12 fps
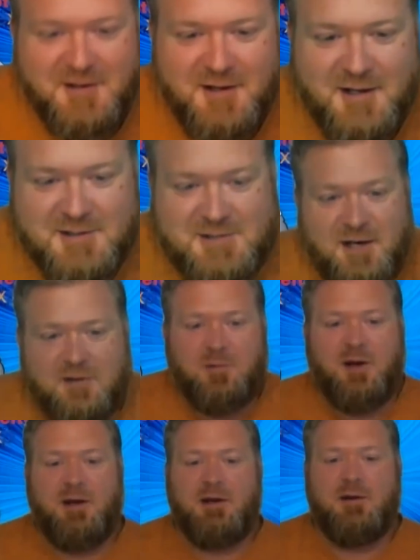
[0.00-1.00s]
That's kind of the
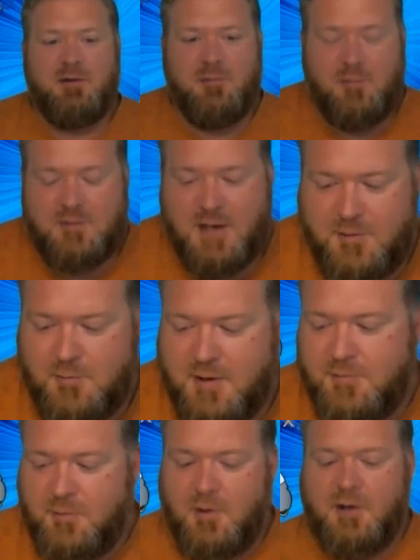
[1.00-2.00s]
way
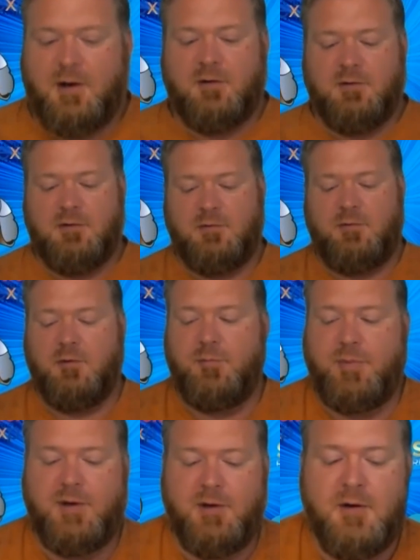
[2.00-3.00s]
we run our little
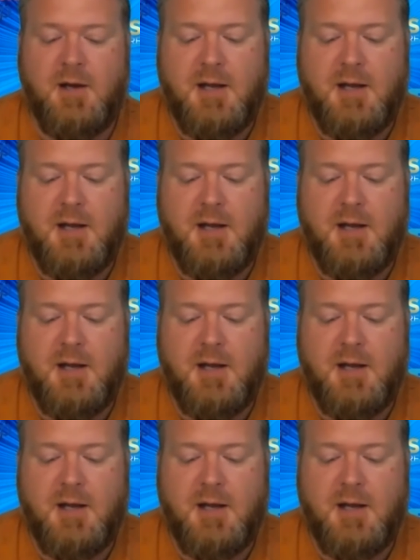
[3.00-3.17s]
group here.